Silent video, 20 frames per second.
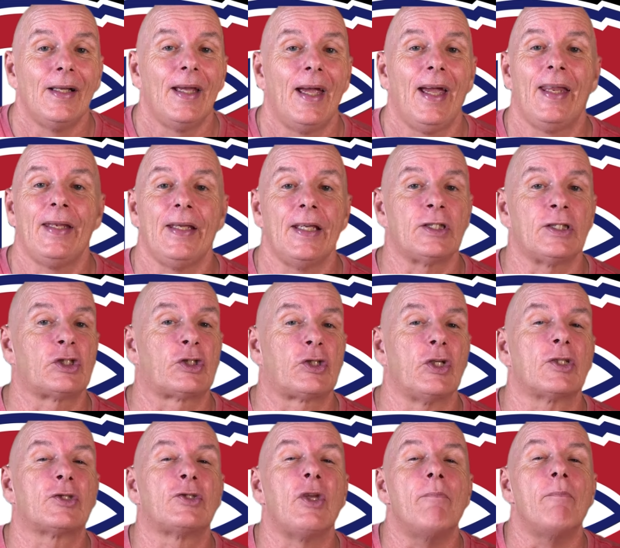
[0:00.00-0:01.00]
and it's
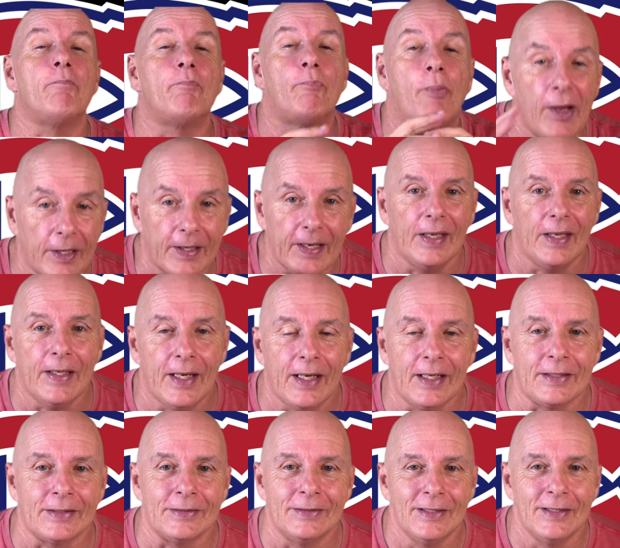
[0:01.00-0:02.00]
just the
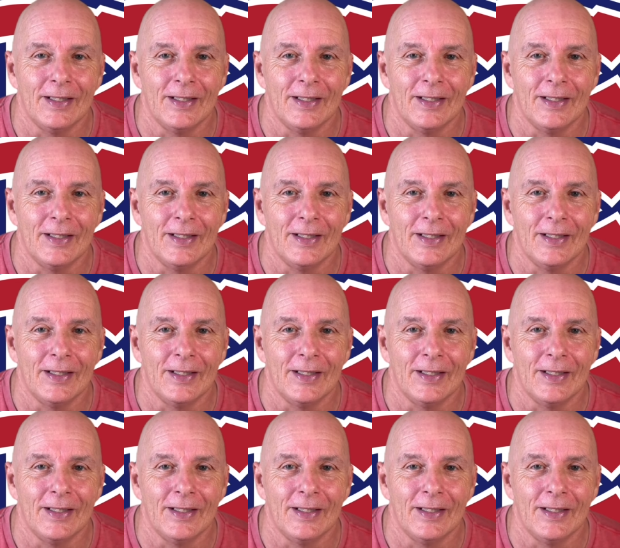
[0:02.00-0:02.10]
beginning